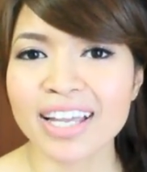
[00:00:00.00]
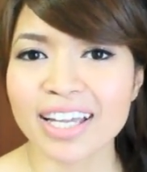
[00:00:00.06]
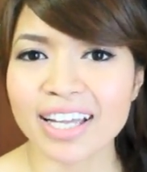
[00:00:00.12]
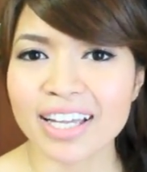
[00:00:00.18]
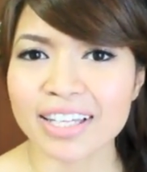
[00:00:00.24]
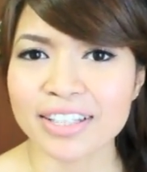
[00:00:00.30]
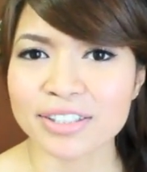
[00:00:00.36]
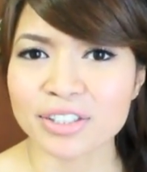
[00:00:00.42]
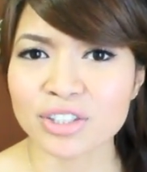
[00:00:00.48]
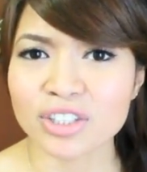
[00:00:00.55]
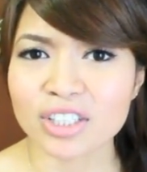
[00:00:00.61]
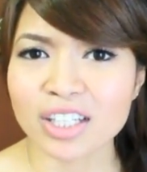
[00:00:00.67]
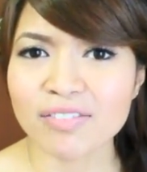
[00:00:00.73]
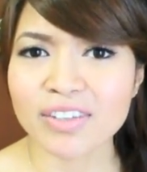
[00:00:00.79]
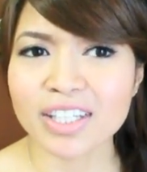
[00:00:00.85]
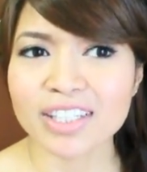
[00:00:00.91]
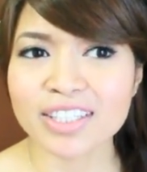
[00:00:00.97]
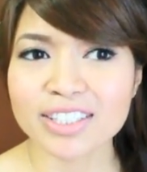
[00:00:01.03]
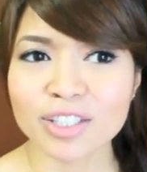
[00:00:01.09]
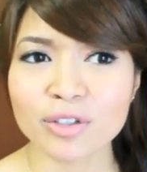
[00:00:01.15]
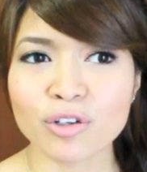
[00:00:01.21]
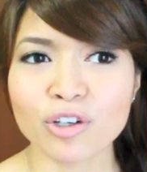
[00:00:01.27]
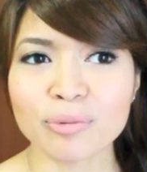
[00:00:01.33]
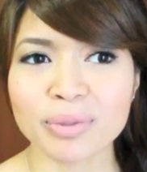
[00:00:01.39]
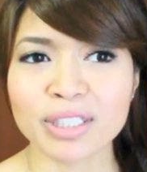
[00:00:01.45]
and shaving is
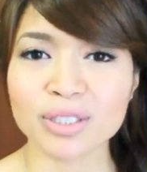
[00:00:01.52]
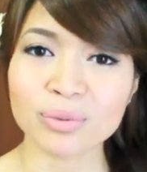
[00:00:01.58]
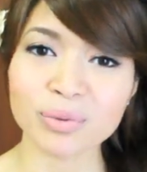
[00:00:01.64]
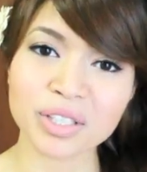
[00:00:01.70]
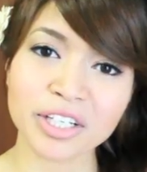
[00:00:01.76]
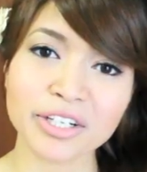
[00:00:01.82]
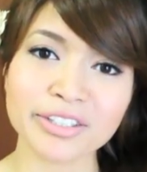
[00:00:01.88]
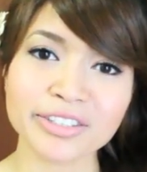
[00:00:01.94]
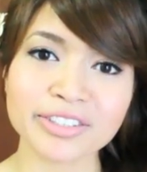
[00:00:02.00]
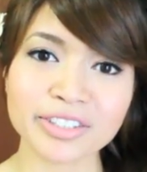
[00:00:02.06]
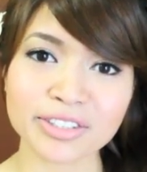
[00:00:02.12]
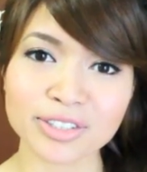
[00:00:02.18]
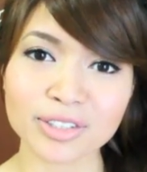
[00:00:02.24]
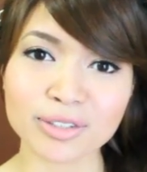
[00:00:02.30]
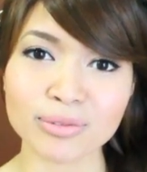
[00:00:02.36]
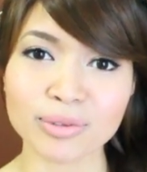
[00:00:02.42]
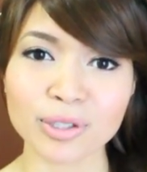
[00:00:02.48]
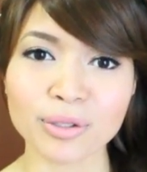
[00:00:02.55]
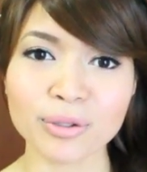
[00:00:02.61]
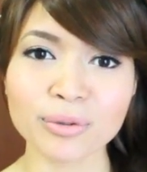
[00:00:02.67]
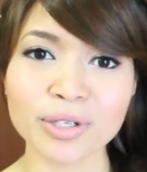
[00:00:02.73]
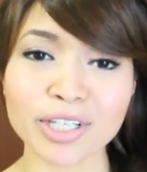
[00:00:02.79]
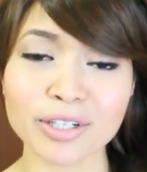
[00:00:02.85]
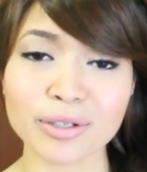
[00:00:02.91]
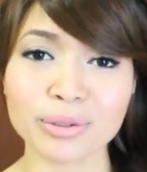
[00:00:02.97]
annoying because when the hair starts to
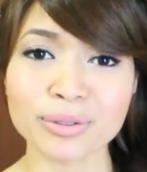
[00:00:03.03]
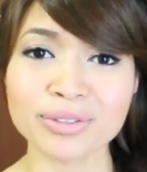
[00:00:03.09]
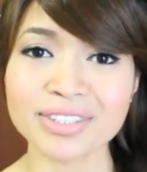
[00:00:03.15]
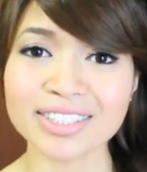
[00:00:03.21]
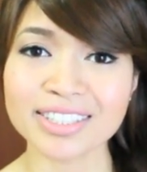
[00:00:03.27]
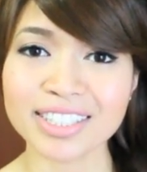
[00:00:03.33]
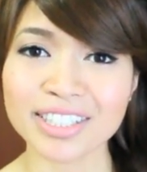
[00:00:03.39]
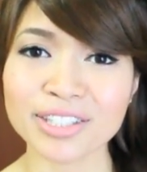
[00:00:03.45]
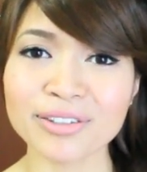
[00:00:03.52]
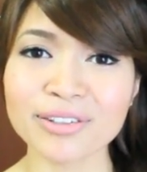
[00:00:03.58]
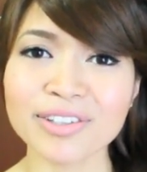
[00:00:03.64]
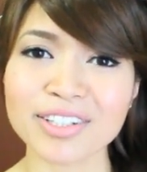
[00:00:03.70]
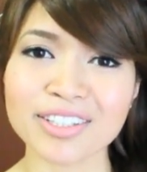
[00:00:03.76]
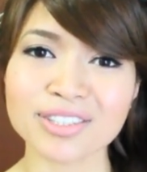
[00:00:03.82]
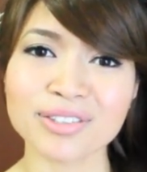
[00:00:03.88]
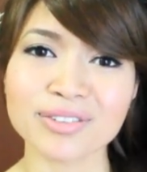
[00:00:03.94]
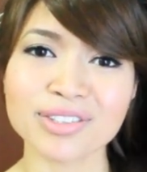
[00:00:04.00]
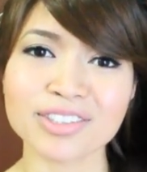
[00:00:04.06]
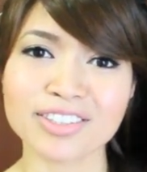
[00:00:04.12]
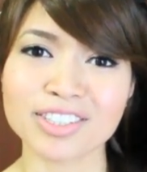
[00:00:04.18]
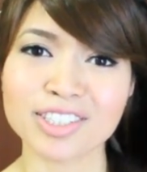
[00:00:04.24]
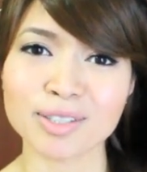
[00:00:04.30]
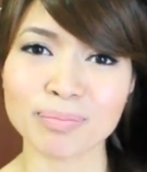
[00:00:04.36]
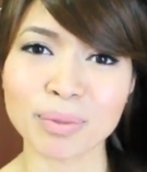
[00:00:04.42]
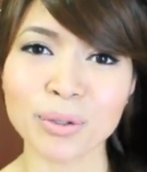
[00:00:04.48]
grow, it grows thicker and also
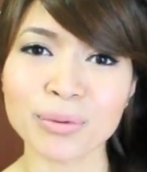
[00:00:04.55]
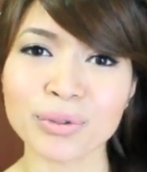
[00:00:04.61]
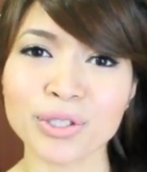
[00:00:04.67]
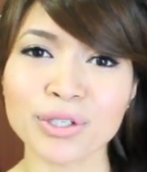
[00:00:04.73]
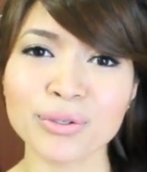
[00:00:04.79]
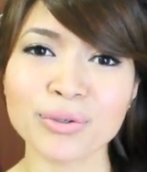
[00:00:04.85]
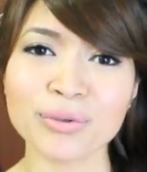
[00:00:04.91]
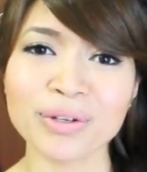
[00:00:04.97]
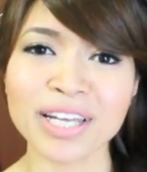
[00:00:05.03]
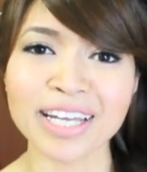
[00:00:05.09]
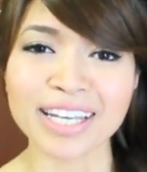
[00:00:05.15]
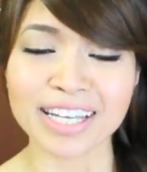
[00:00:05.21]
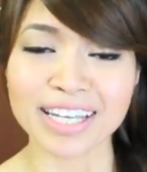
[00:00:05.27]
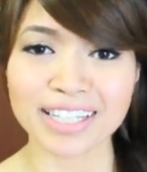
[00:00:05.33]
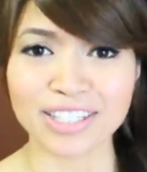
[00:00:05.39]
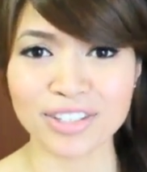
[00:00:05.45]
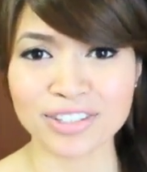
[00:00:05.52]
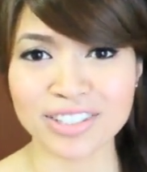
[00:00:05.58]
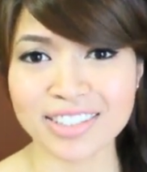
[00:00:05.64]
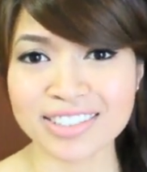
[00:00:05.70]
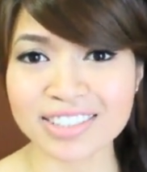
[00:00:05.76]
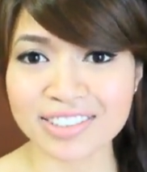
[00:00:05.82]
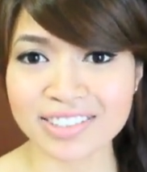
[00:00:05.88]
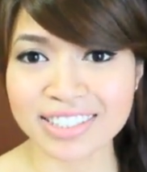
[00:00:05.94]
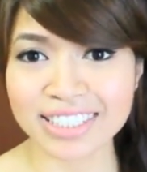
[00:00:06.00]
starts to poke you, and then it
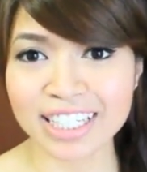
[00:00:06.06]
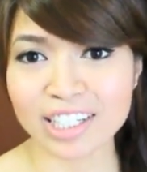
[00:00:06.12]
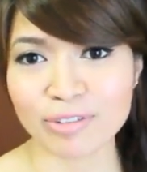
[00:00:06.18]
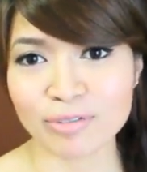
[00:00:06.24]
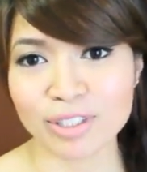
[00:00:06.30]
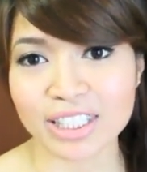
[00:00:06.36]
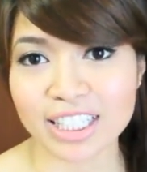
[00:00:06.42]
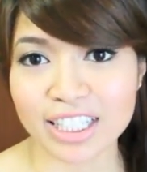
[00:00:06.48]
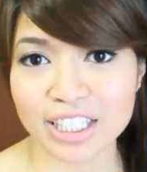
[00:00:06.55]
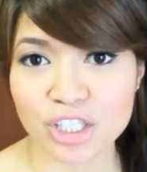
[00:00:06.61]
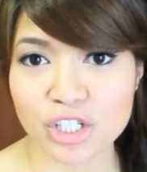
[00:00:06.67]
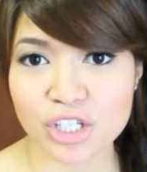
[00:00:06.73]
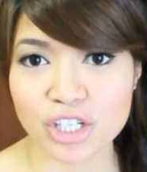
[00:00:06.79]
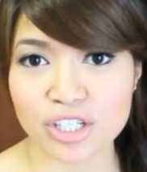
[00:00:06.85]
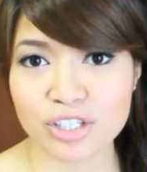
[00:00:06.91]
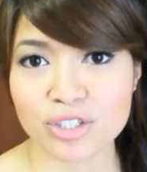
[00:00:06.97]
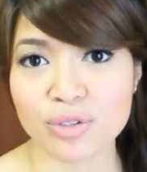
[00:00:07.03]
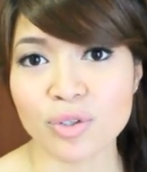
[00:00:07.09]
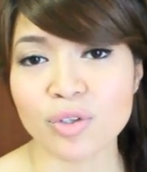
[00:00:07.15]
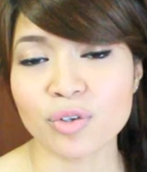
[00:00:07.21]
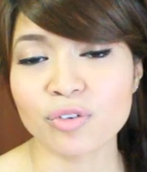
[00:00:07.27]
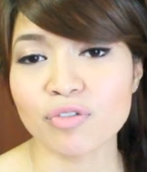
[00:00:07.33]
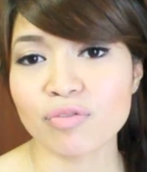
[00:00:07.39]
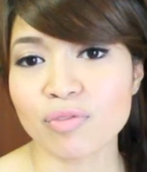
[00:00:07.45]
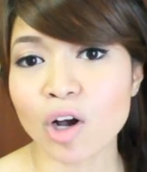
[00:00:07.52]
starts getting really itchy, so
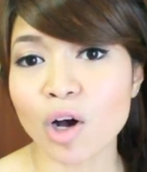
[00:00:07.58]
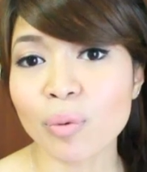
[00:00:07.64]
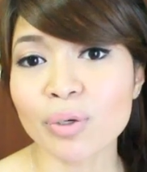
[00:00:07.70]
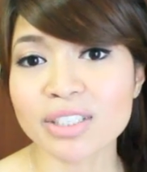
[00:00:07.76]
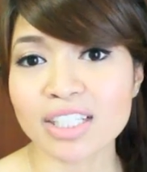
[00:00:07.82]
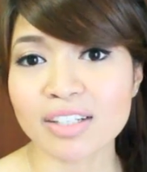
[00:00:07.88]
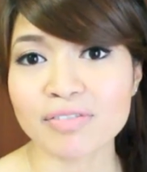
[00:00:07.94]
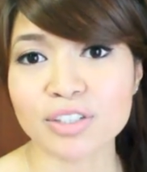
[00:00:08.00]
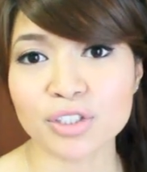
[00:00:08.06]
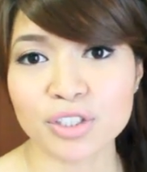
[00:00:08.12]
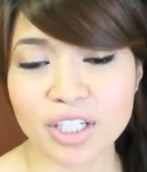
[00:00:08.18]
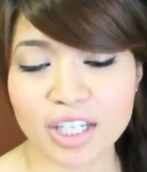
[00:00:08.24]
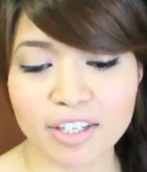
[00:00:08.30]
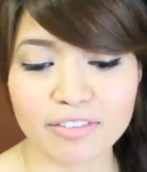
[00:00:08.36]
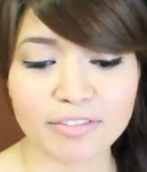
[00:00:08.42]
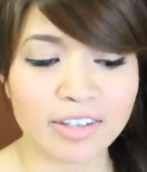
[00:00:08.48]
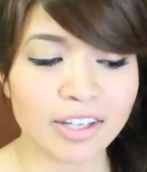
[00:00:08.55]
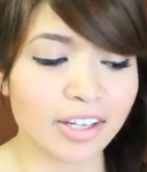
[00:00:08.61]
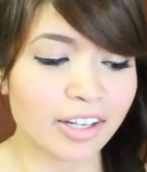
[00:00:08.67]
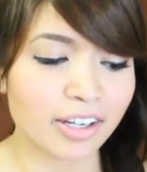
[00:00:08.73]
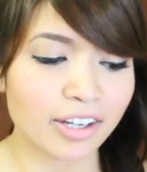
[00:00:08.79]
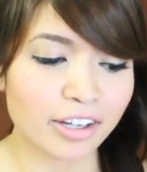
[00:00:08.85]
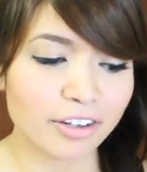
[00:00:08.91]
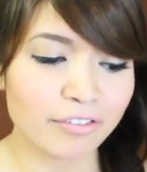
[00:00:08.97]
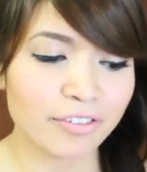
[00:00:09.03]
you always have to shave.
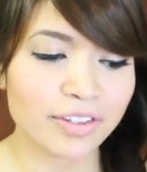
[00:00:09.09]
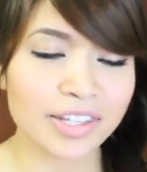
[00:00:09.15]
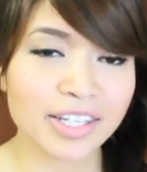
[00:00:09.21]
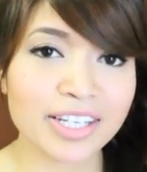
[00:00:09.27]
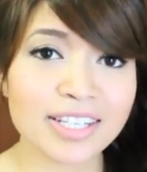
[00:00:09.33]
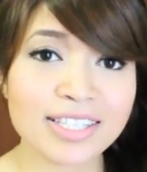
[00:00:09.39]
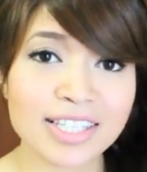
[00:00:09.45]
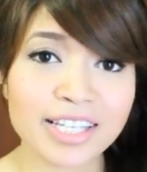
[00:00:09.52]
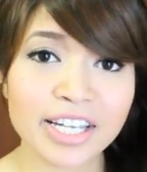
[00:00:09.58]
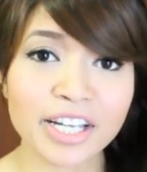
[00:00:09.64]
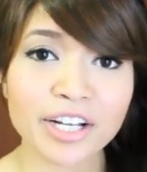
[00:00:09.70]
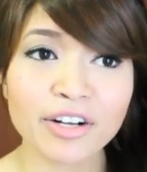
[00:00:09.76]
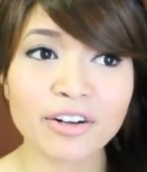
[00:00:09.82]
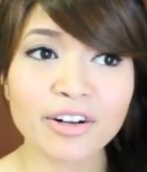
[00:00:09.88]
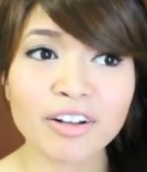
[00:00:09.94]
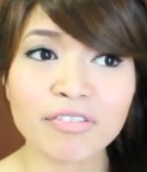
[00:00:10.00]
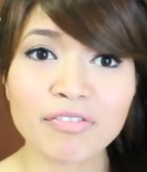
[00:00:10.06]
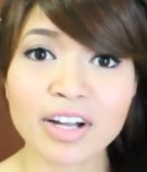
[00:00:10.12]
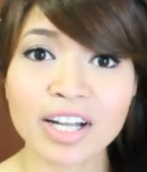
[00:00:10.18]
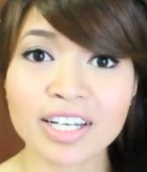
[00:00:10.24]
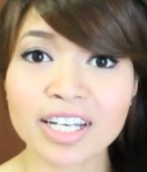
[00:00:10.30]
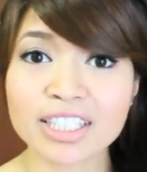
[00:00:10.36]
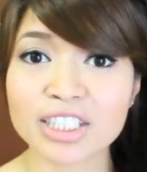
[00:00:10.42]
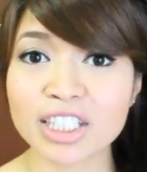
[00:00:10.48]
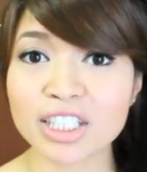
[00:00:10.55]
For this, the hair I
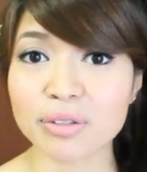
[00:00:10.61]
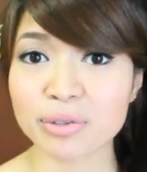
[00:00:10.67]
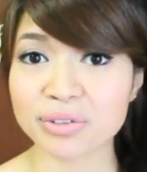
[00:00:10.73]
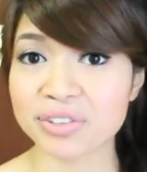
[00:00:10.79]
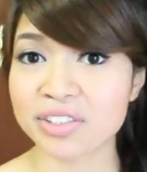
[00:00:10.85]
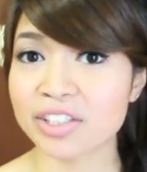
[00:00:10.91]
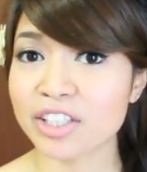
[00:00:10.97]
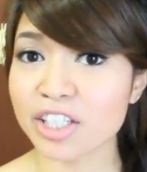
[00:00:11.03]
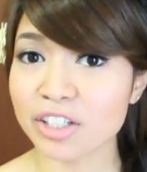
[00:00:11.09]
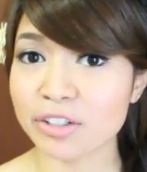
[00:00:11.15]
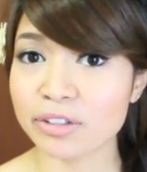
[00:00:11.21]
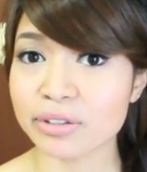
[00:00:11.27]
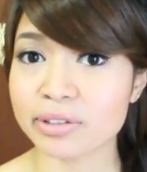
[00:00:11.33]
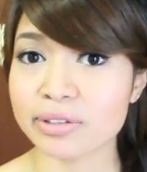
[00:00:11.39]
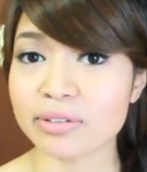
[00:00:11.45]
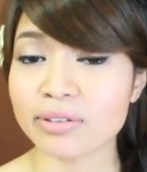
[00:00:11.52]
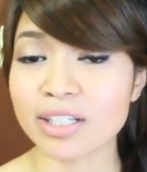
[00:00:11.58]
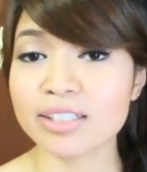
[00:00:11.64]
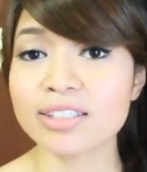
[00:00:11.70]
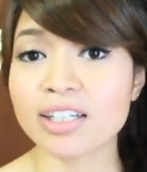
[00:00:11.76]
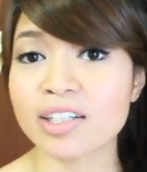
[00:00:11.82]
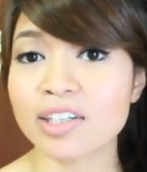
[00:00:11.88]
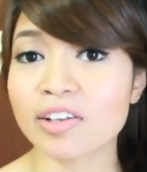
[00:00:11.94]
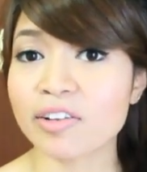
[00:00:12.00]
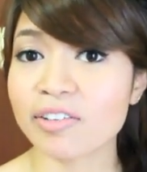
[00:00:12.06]
find actually grows thinner, so that's
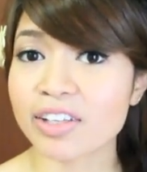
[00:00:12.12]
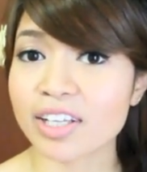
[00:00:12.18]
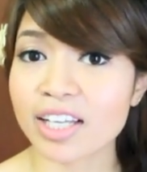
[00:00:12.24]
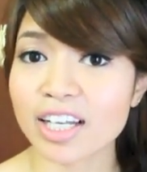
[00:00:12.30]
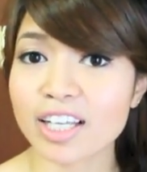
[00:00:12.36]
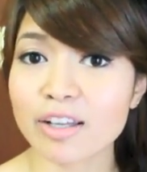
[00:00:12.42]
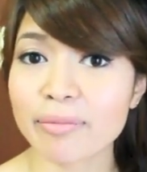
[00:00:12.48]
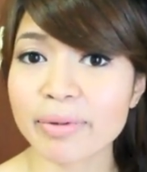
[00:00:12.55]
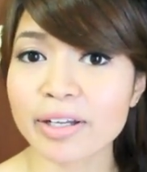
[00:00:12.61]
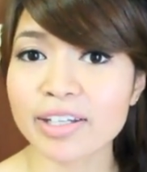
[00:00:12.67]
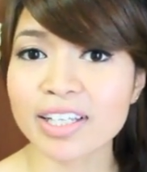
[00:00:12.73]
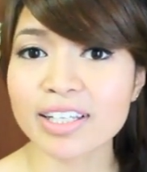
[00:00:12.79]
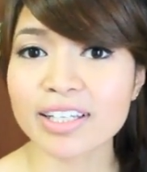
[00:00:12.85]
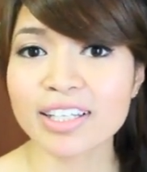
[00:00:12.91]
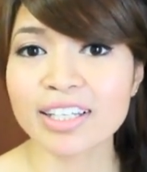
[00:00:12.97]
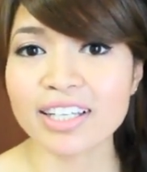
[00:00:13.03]
another thing I like about it.